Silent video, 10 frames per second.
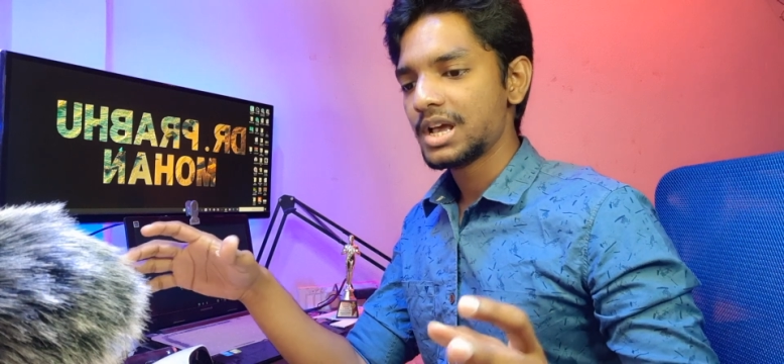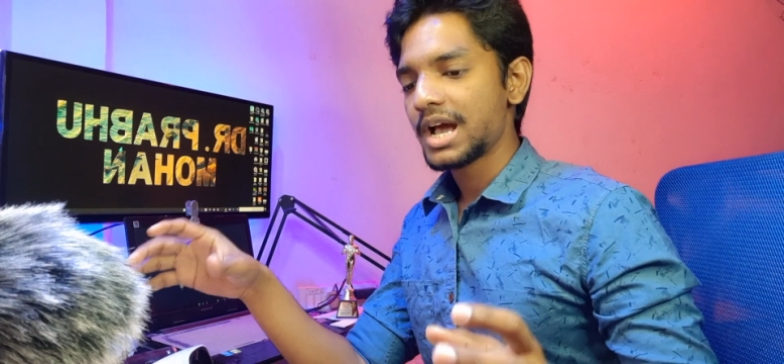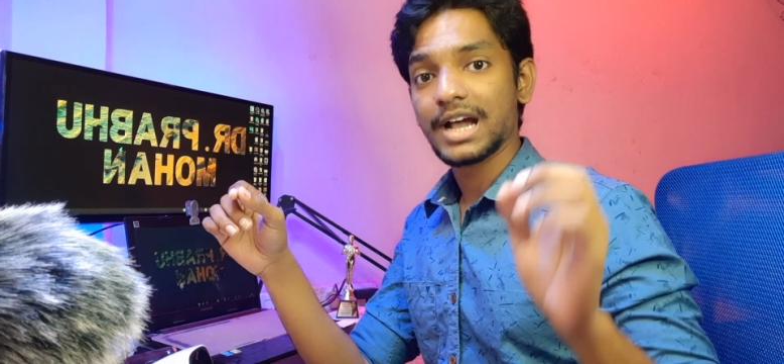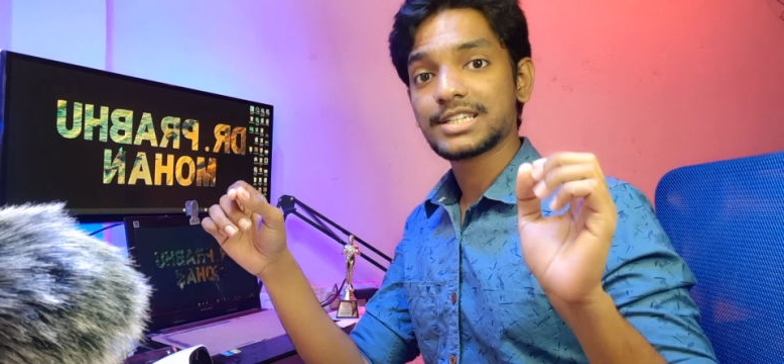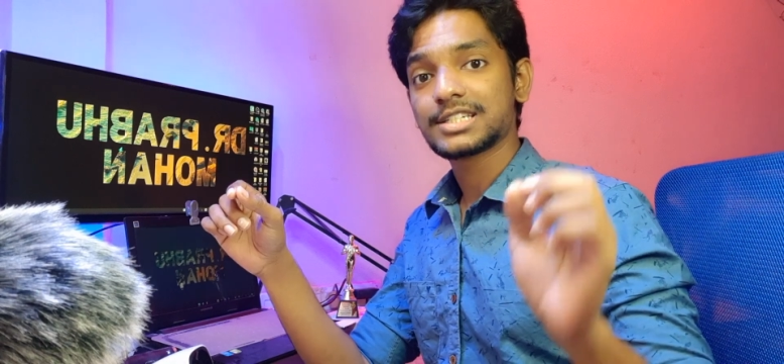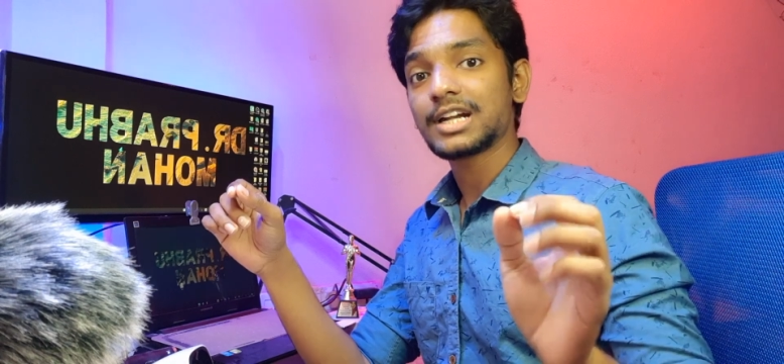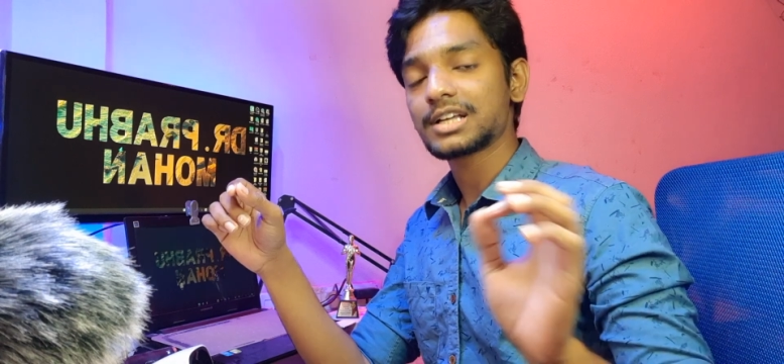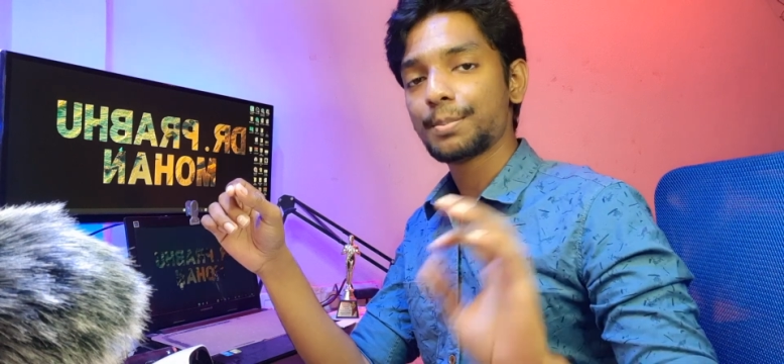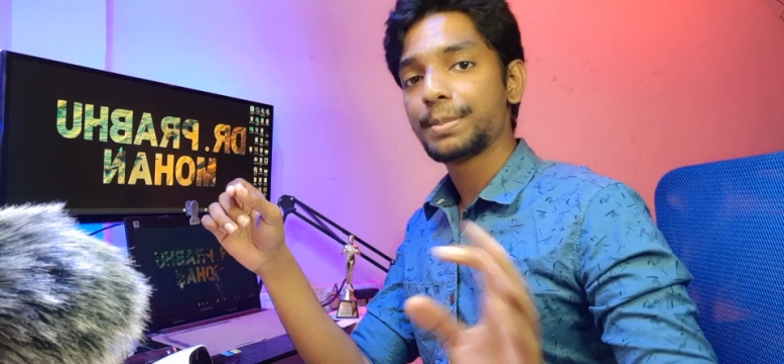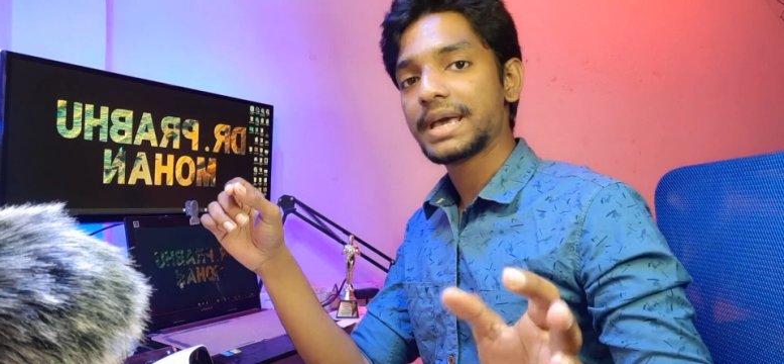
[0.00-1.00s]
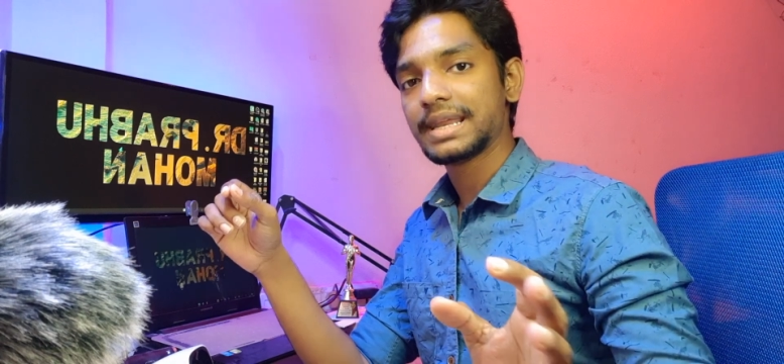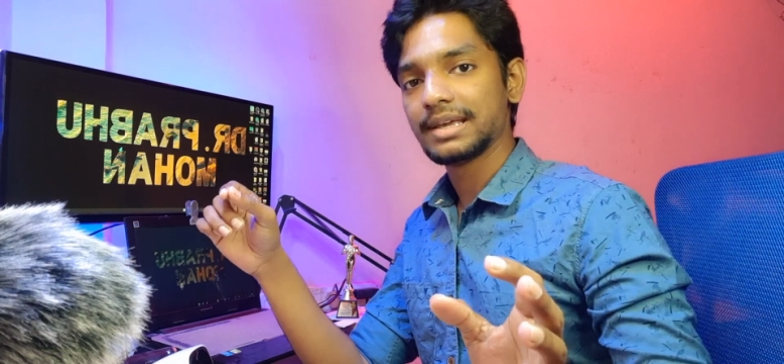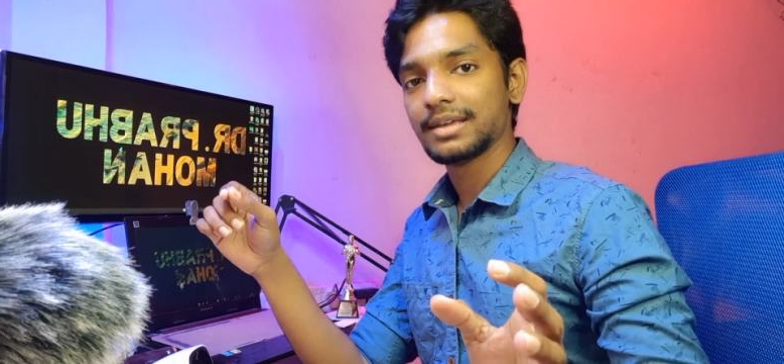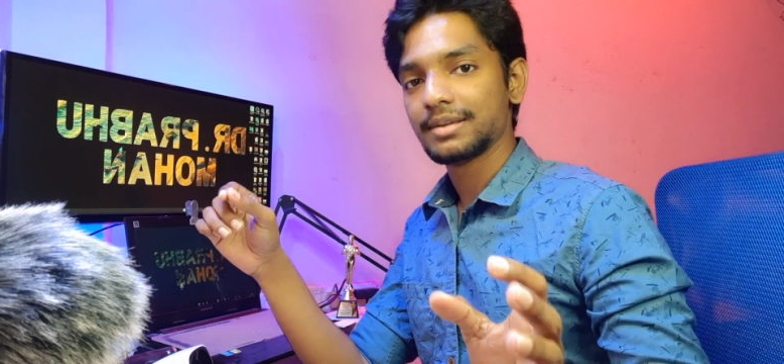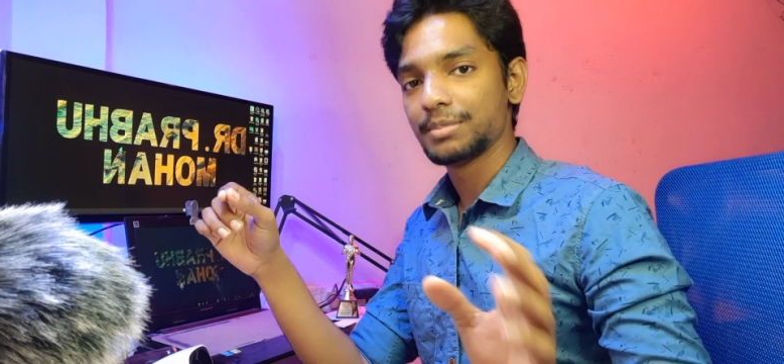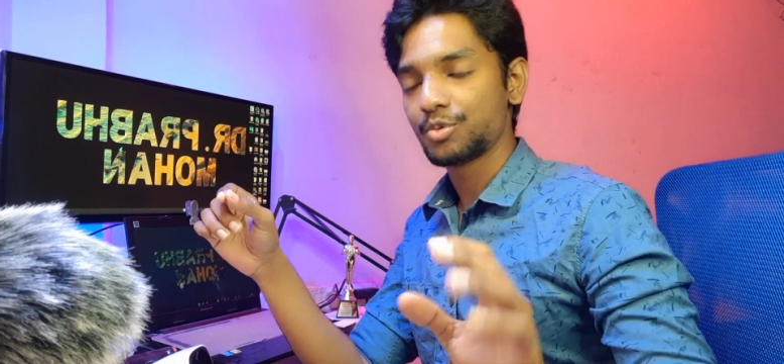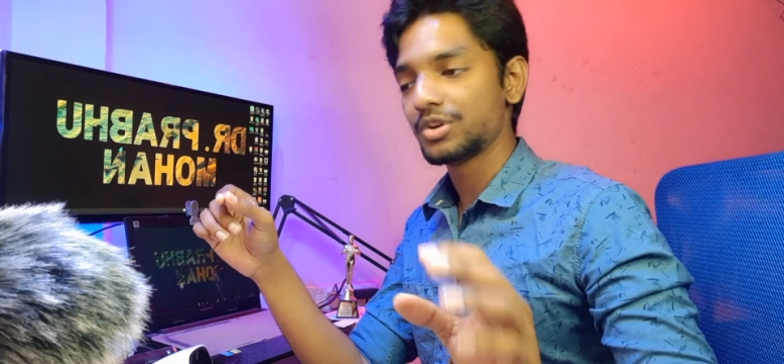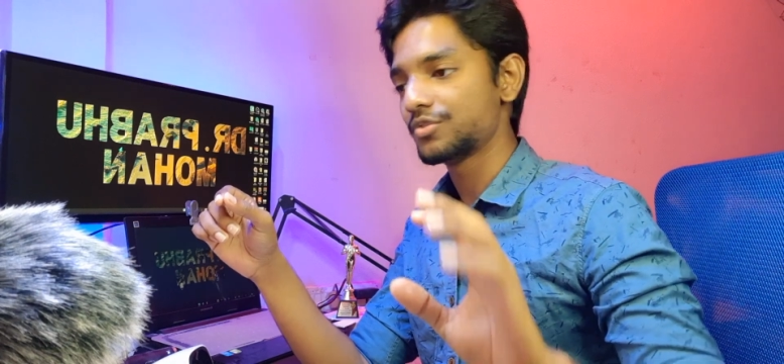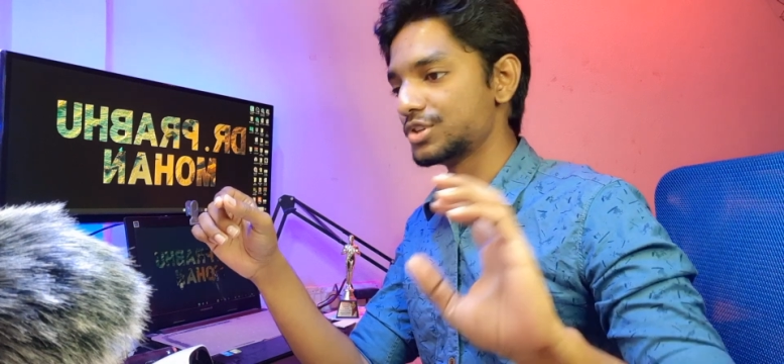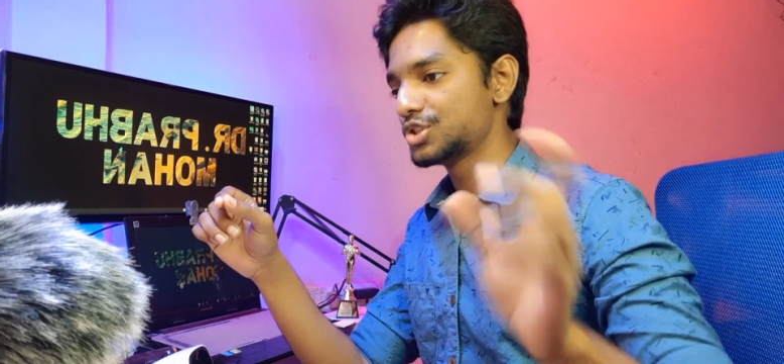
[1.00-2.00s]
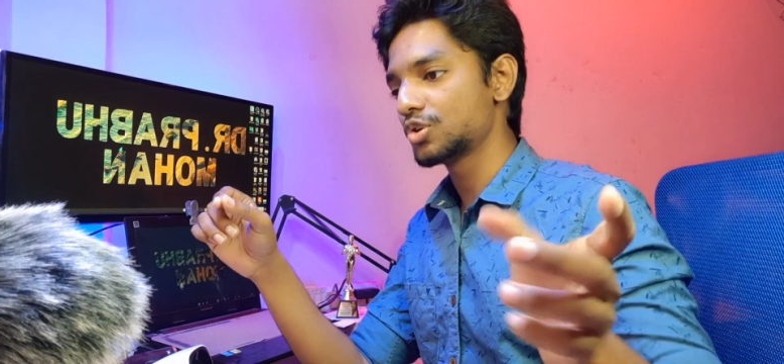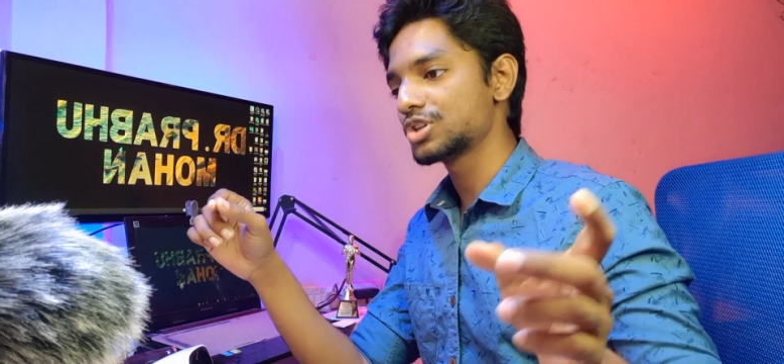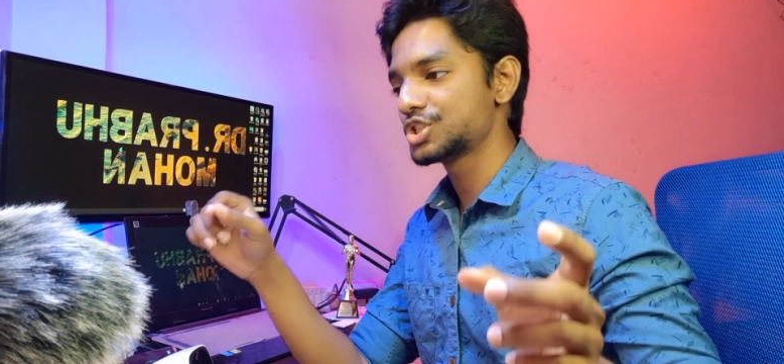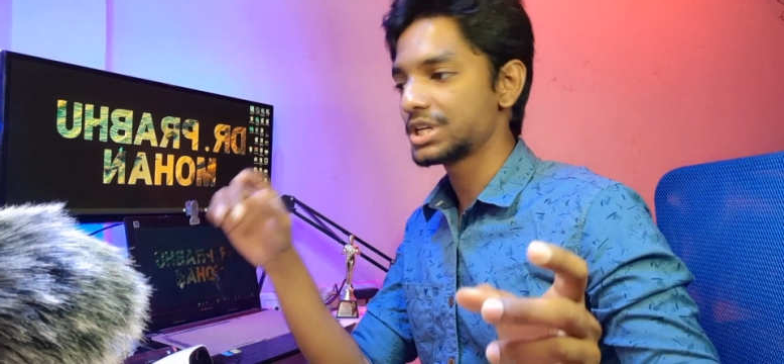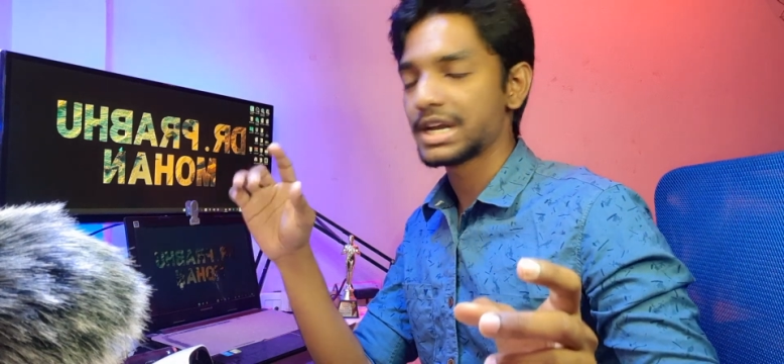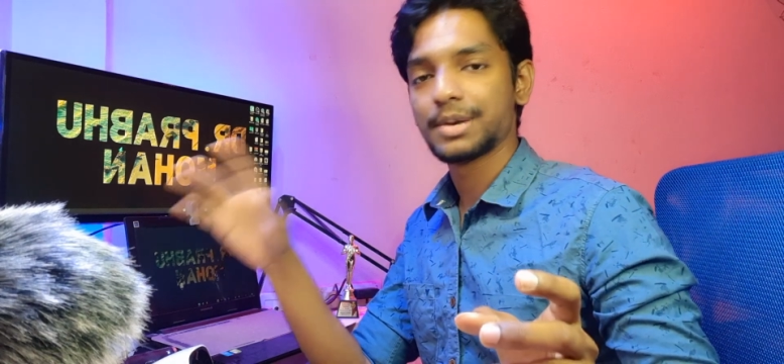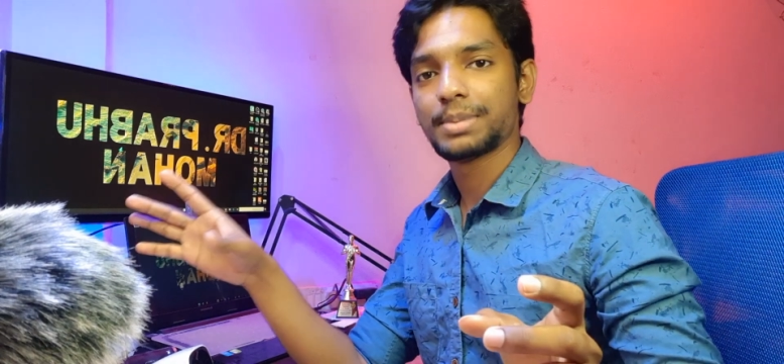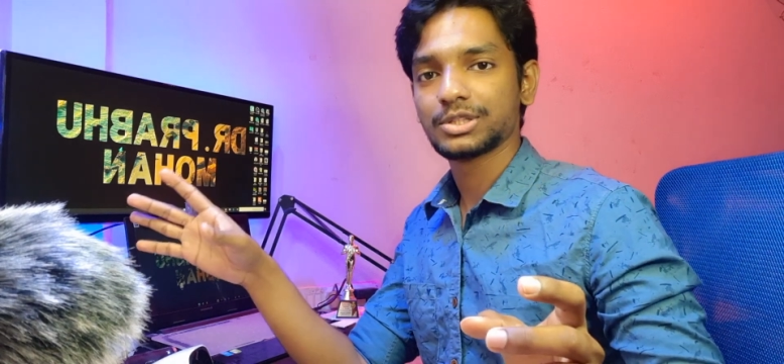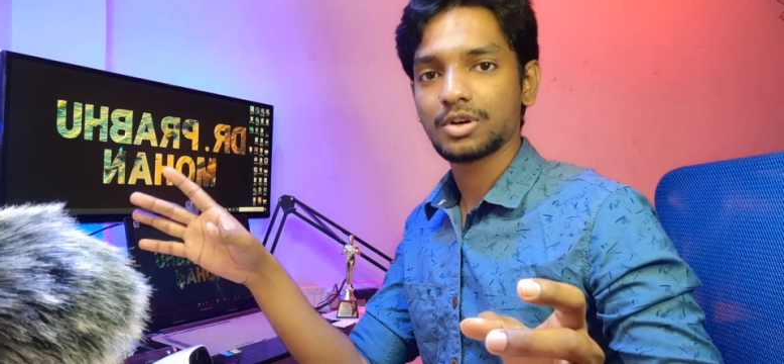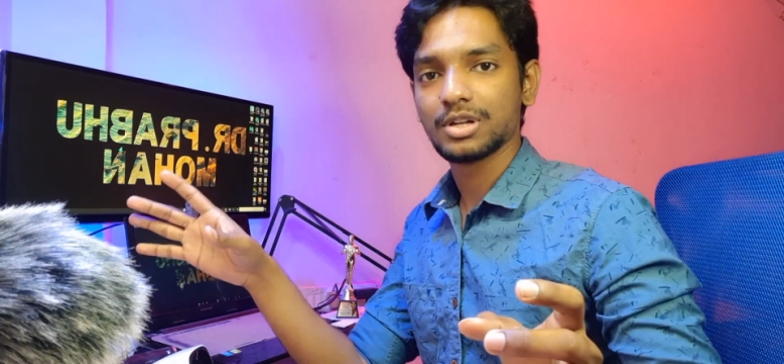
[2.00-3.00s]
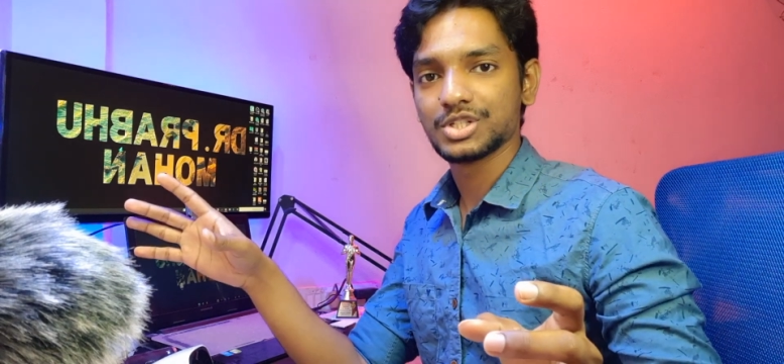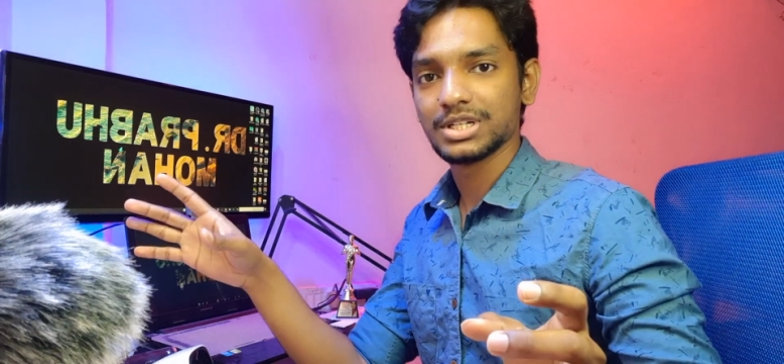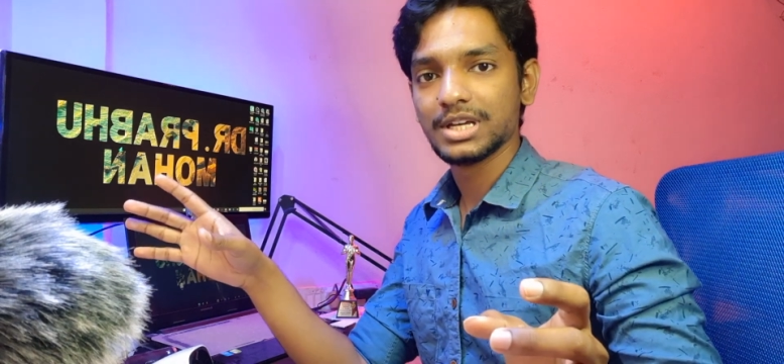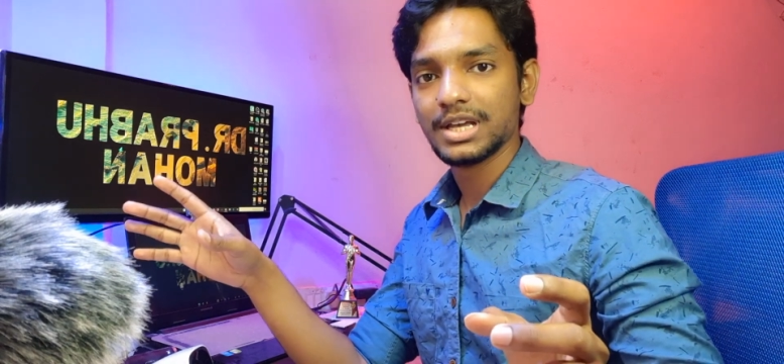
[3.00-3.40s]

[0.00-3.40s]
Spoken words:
I start comparing between physiology and pathology.